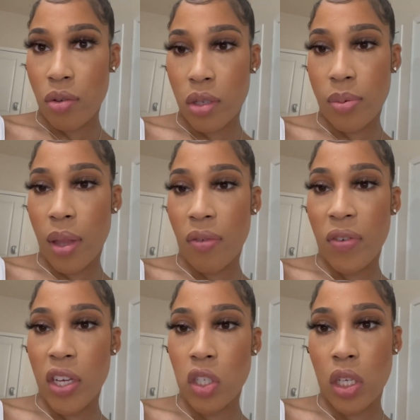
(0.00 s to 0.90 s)
the smell of
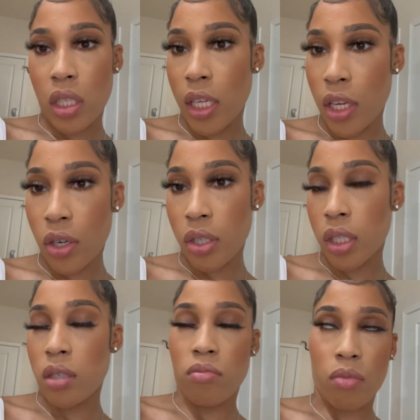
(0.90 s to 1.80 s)
fish and it lingers
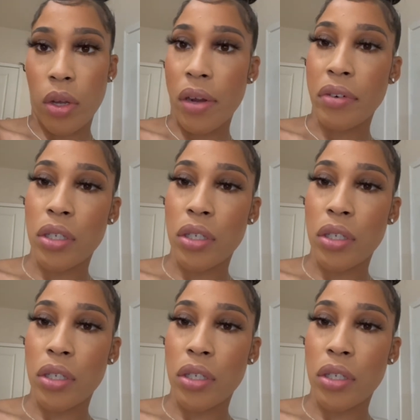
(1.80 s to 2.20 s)
and whatever.